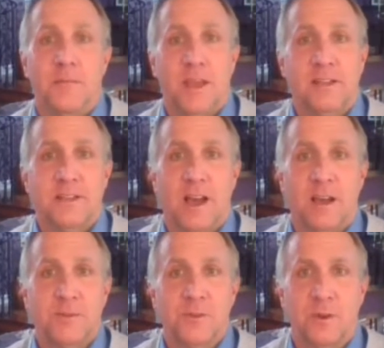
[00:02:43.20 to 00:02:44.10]
make
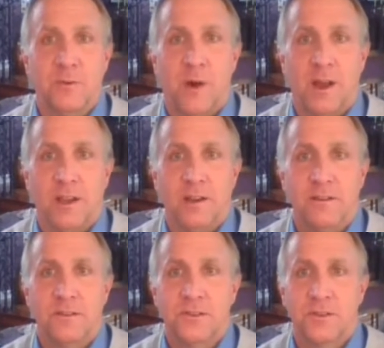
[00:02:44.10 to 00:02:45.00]
time to
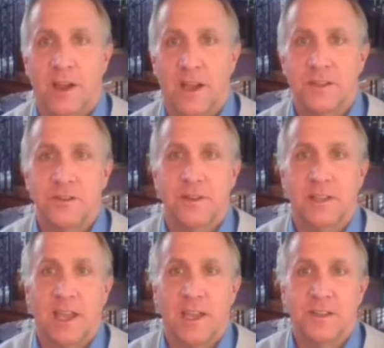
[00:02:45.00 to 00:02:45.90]
unwind. Try to
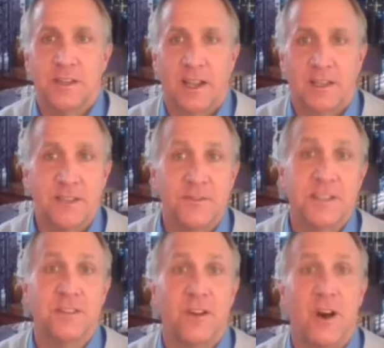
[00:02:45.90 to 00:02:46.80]
engage in
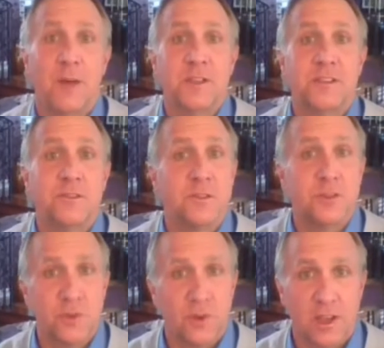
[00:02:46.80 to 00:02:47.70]
activities and hobbies you
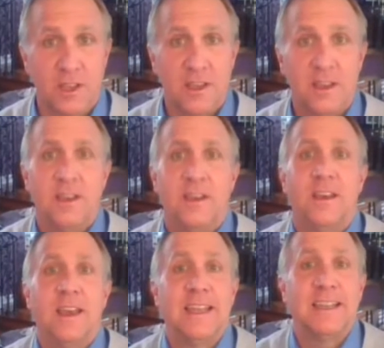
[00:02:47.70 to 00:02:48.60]
enjoy.
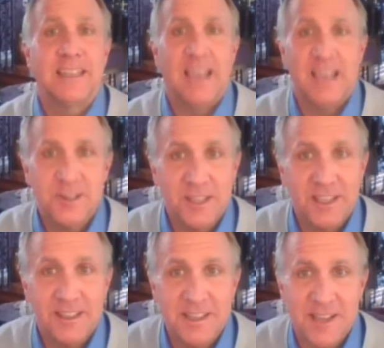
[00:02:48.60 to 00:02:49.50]

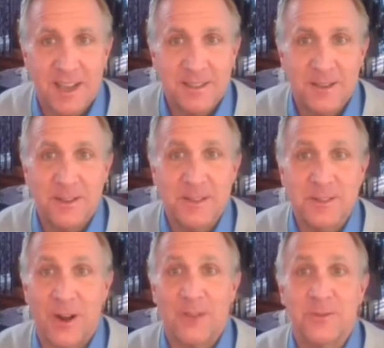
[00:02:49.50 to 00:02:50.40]
Engaging in these
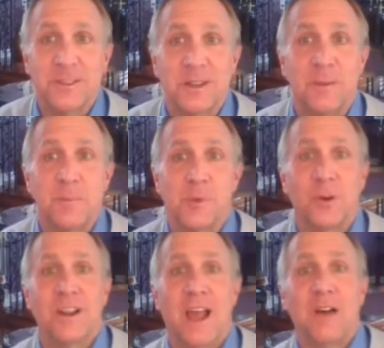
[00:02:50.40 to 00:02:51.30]
activities offers an
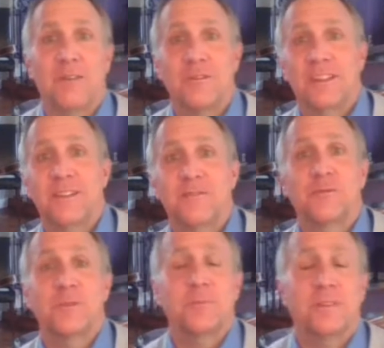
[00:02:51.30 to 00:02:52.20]
important
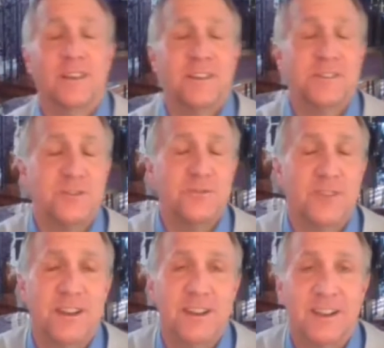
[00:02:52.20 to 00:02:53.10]
outlet for pleasure,
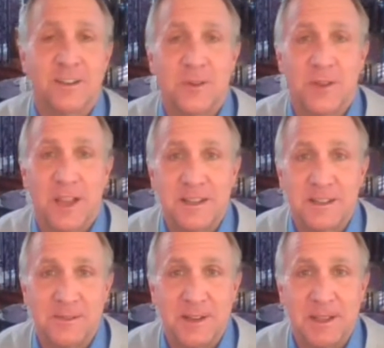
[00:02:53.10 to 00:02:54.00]
fun, and
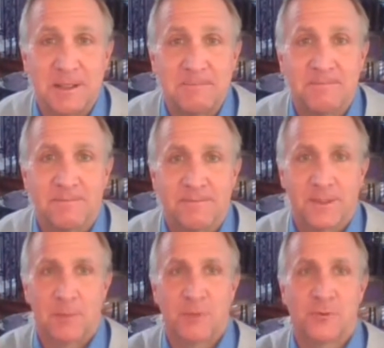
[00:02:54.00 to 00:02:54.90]
creativity.
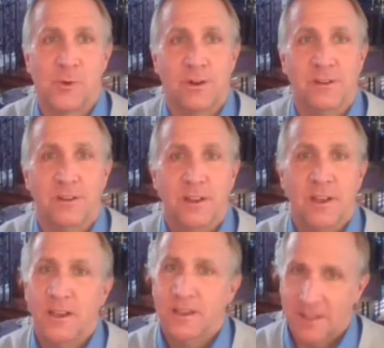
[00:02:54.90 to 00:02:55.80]
Number four,
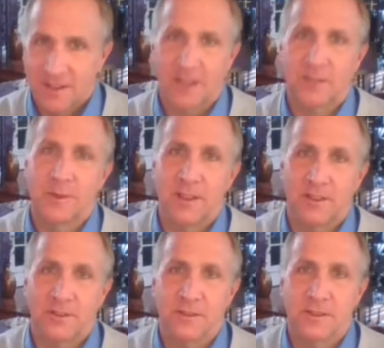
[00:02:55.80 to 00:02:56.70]
connect with
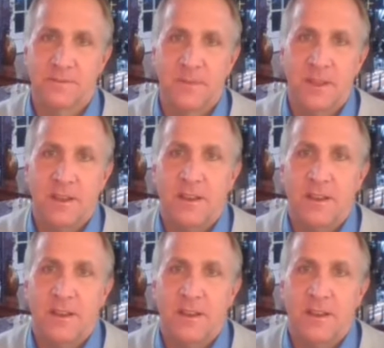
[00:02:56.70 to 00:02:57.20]
others.